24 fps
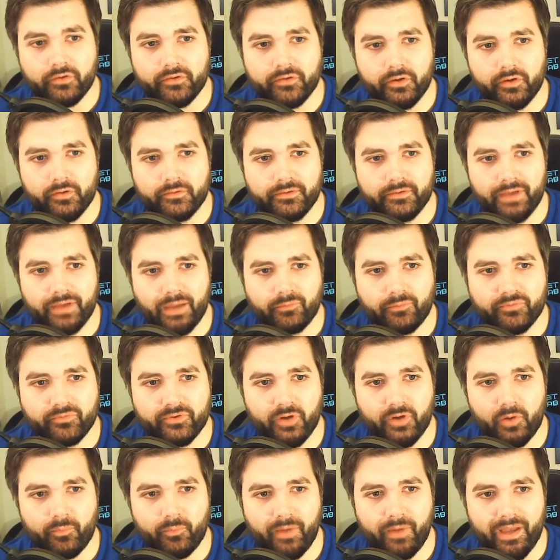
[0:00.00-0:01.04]
so
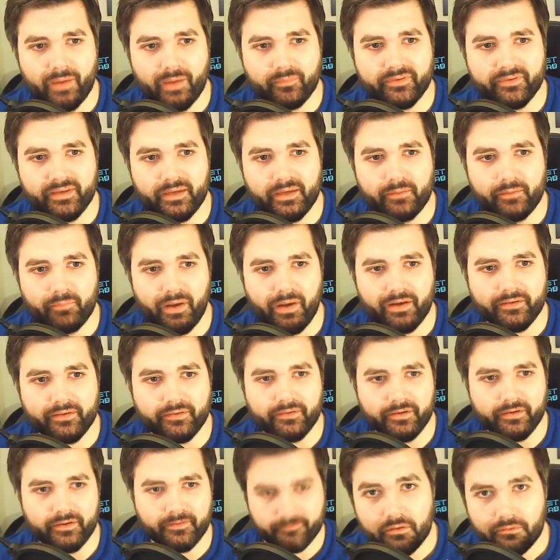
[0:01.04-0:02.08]
GameStop, AMC,
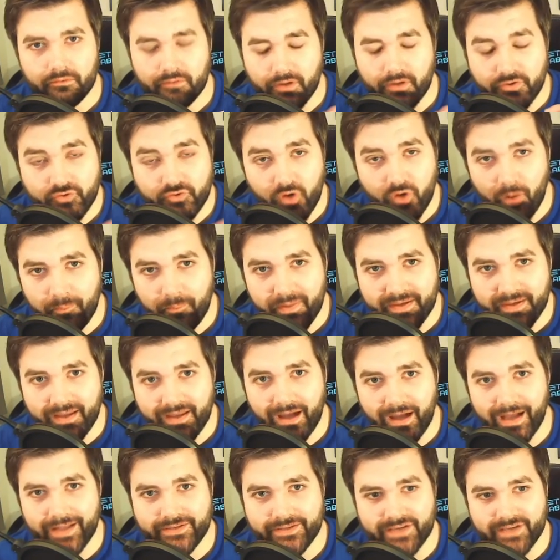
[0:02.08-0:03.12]
Palantir, and try and pick
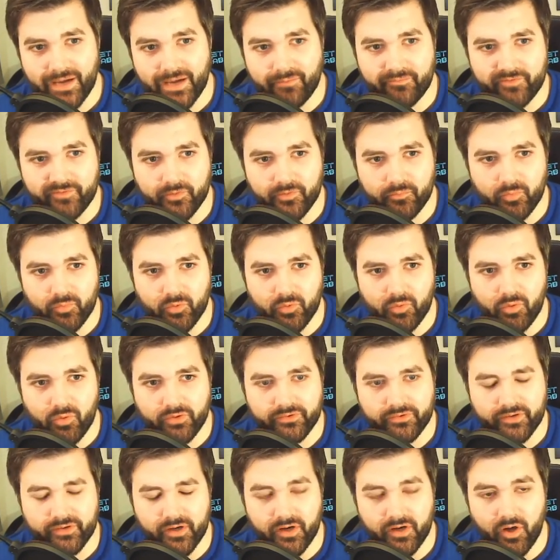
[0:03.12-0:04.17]
out a gem from the
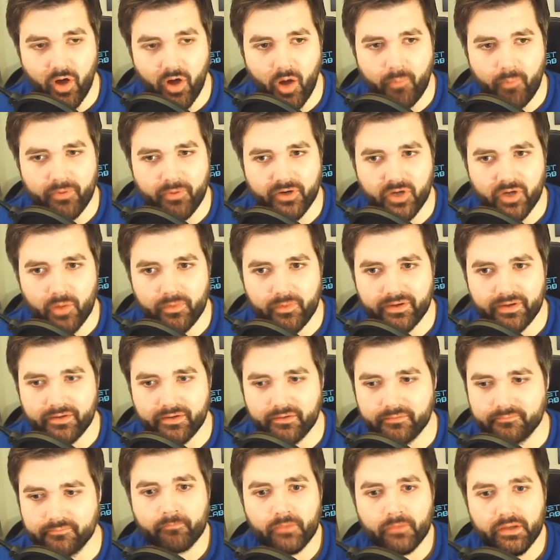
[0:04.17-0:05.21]
ones that are up and
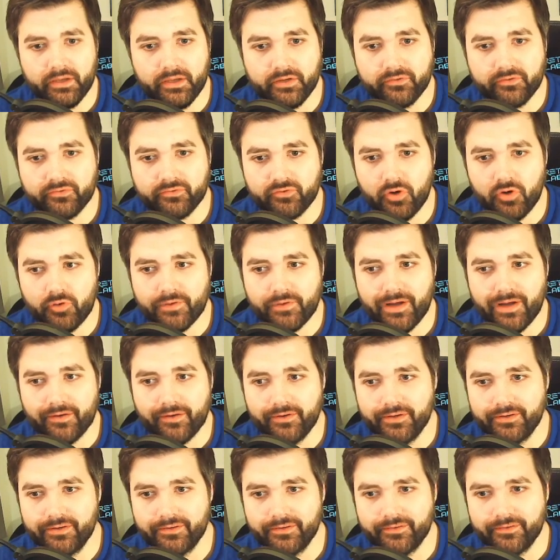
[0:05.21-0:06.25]
coming. You can scroll down
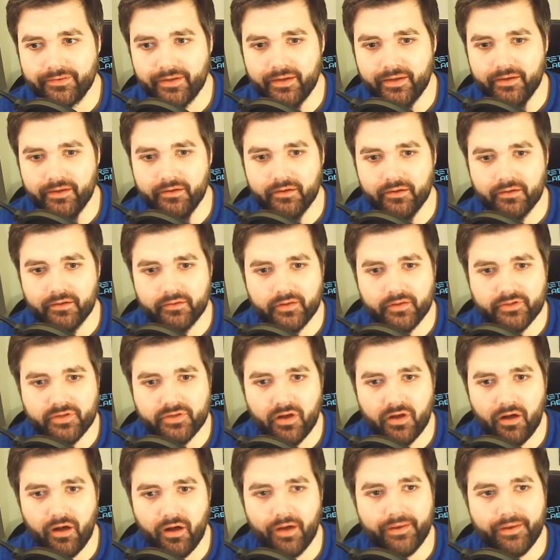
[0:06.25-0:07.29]
and you can see the
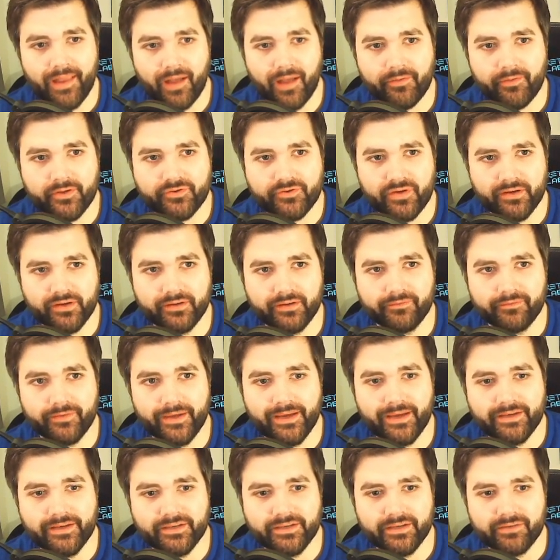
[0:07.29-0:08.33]
chart and how they're trending for
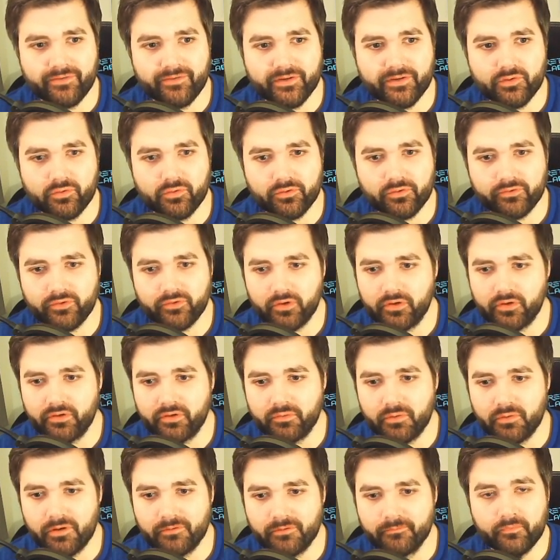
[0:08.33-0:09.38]
each individual stock as well.